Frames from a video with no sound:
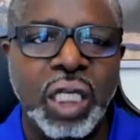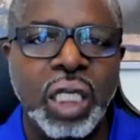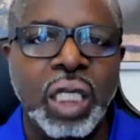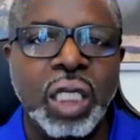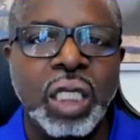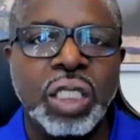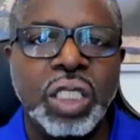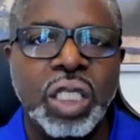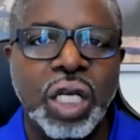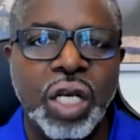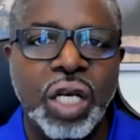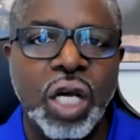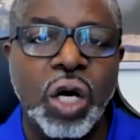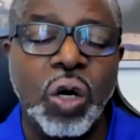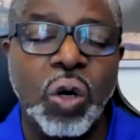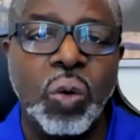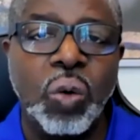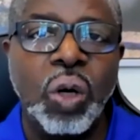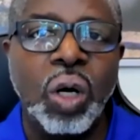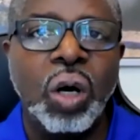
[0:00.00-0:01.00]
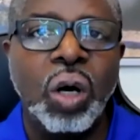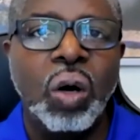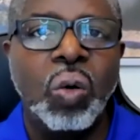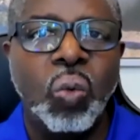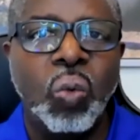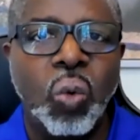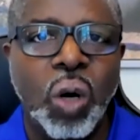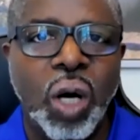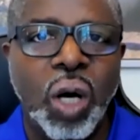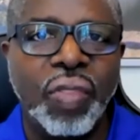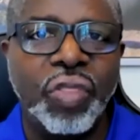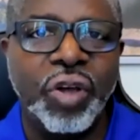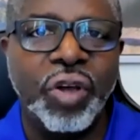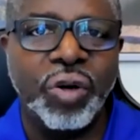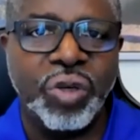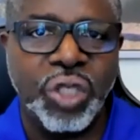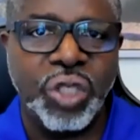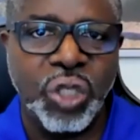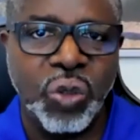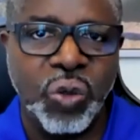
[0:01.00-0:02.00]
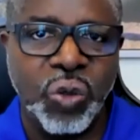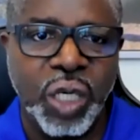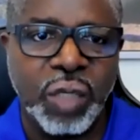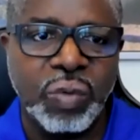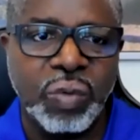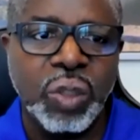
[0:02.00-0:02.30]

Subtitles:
to know what they're doing.